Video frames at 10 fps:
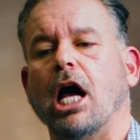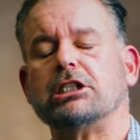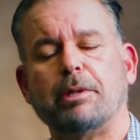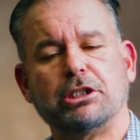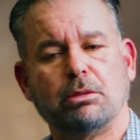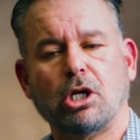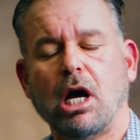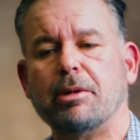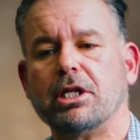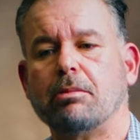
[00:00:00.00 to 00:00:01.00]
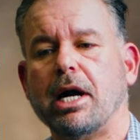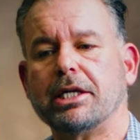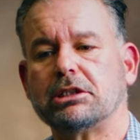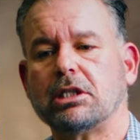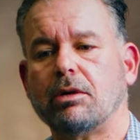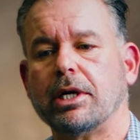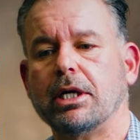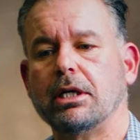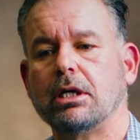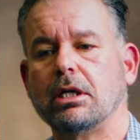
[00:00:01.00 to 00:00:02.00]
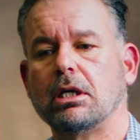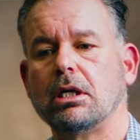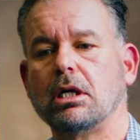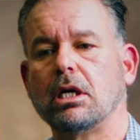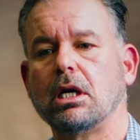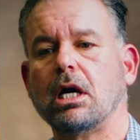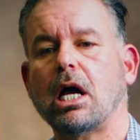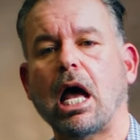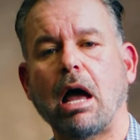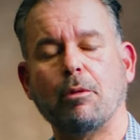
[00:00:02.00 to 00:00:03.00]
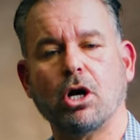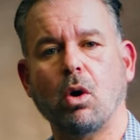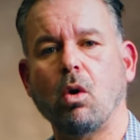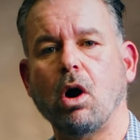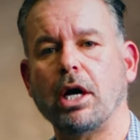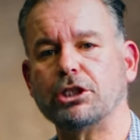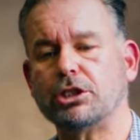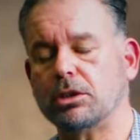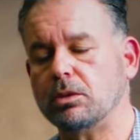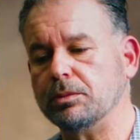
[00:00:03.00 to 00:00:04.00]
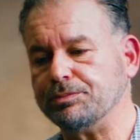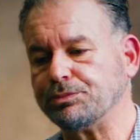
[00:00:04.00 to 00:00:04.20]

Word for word: I spent some time at the monastery. I would go on to